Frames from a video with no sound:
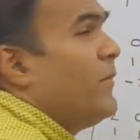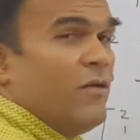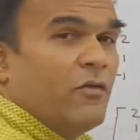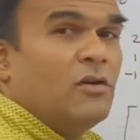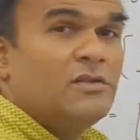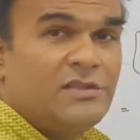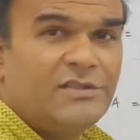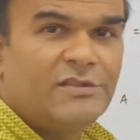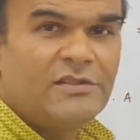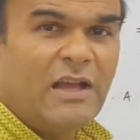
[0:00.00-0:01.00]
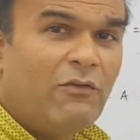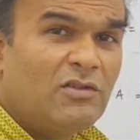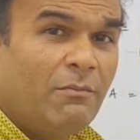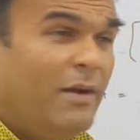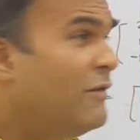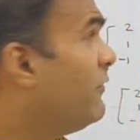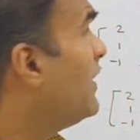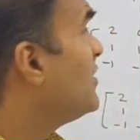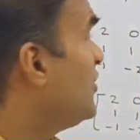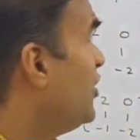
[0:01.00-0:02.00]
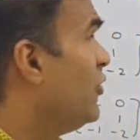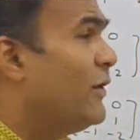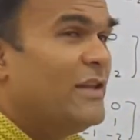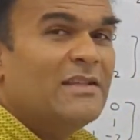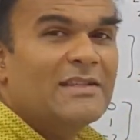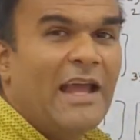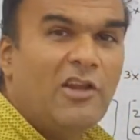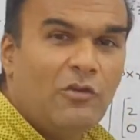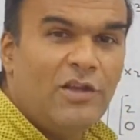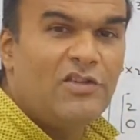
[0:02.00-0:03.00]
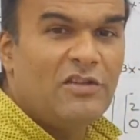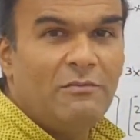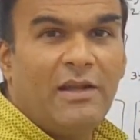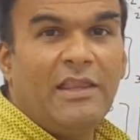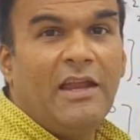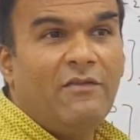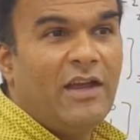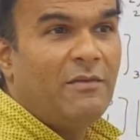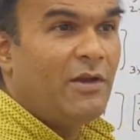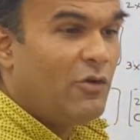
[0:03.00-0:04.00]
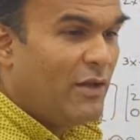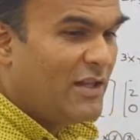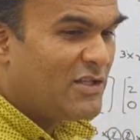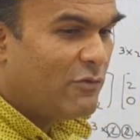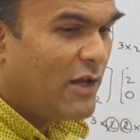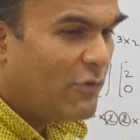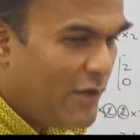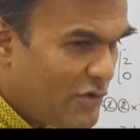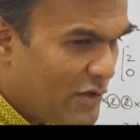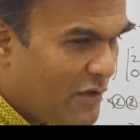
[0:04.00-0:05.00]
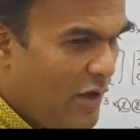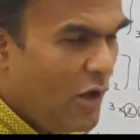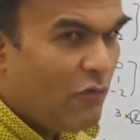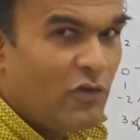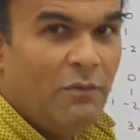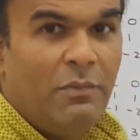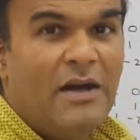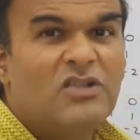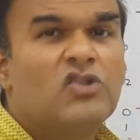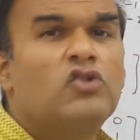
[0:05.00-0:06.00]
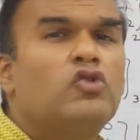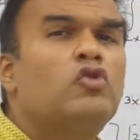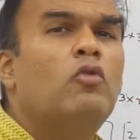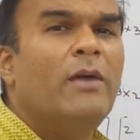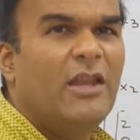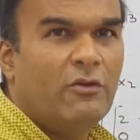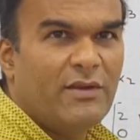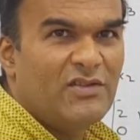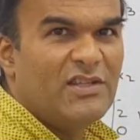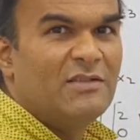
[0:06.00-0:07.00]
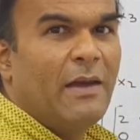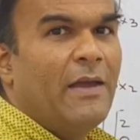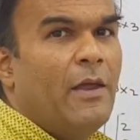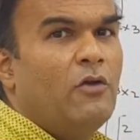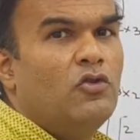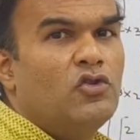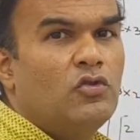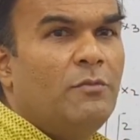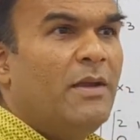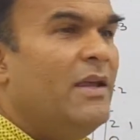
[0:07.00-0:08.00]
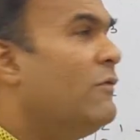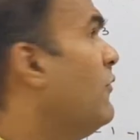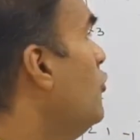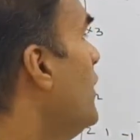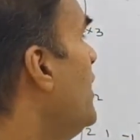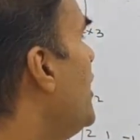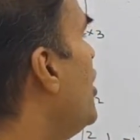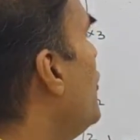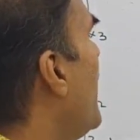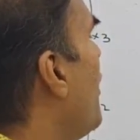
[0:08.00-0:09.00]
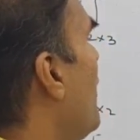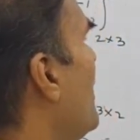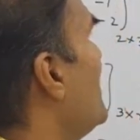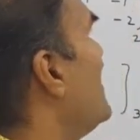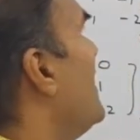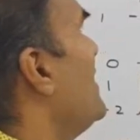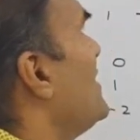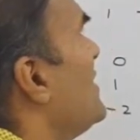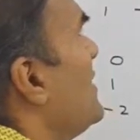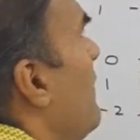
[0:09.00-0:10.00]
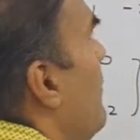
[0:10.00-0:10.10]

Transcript: Of course, I was a bit fast in doing this calculation, but then we have been doing this calculation for the past so many questions. By now you should be fluent at doing all these things.